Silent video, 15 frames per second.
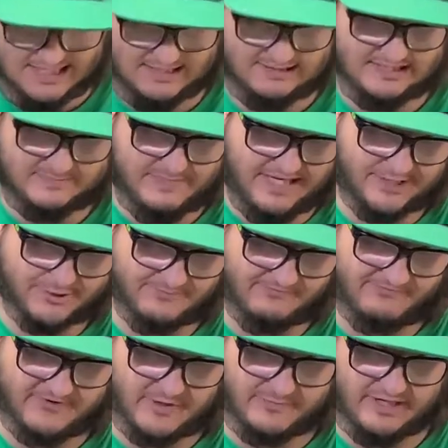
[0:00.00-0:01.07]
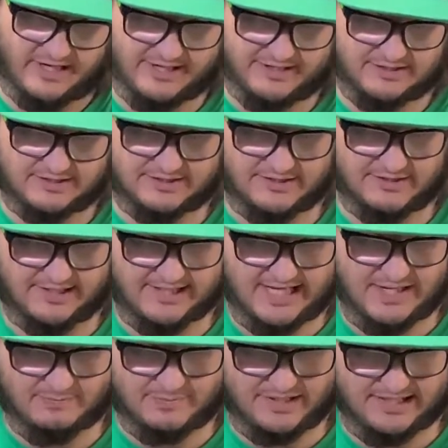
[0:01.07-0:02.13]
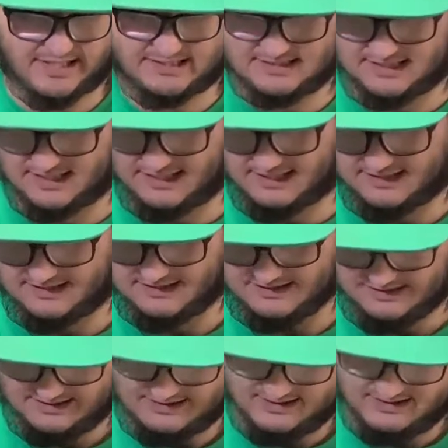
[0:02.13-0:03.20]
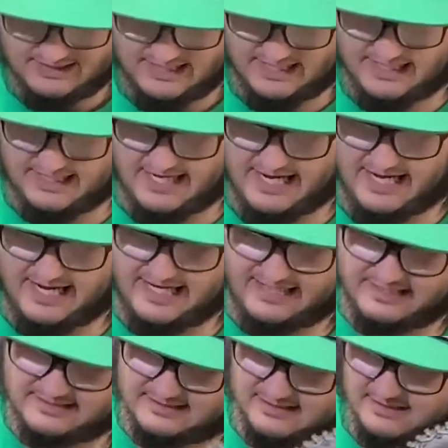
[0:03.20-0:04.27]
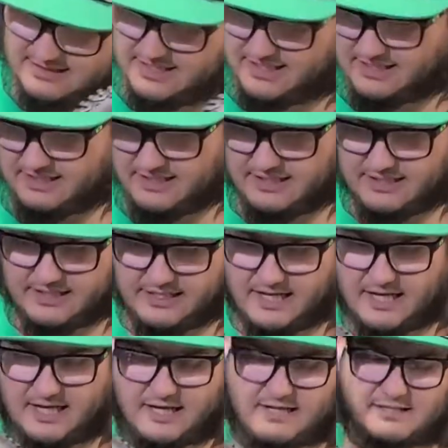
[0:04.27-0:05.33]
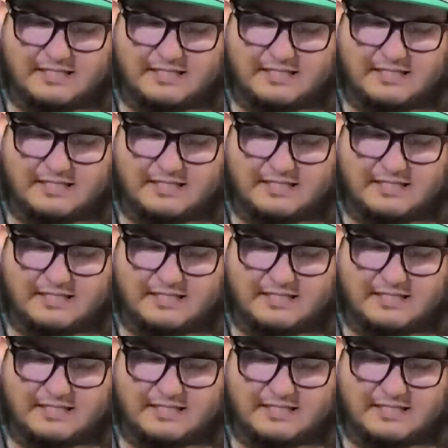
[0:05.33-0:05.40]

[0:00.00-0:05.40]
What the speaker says: got the Spectrum Firma 130 amp ESC. It has the